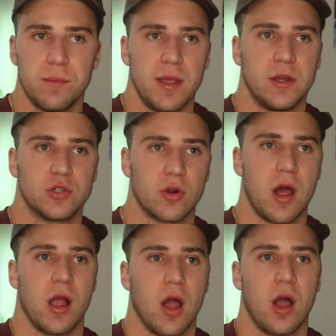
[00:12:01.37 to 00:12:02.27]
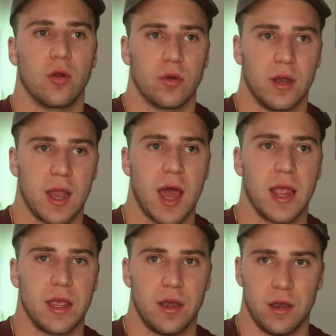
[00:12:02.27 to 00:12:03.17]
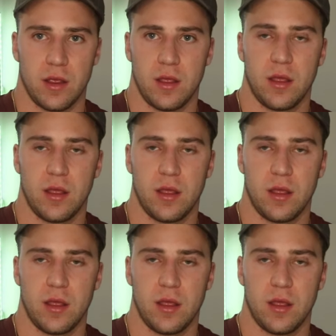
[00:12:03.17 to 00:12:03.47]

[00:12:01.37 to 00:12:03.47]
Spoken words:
Big, strong, hungry lion